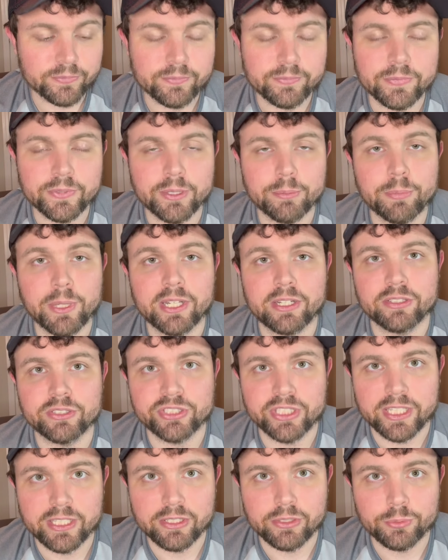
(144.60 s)
the better
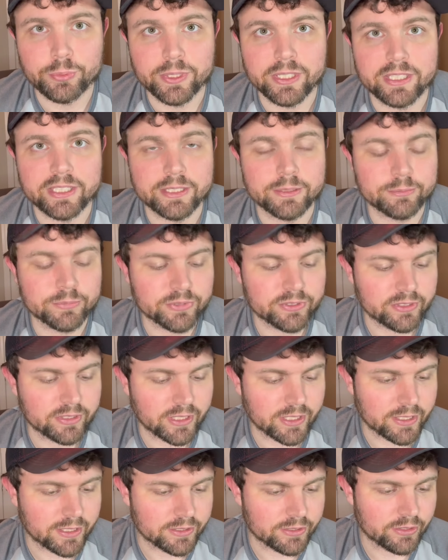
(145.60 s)
Jalen Williams,
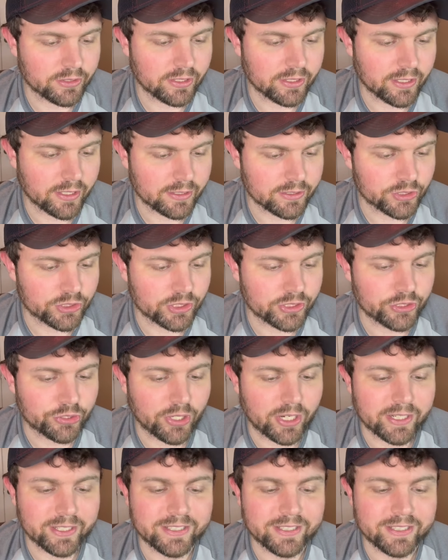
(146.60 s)
uh, uh, trying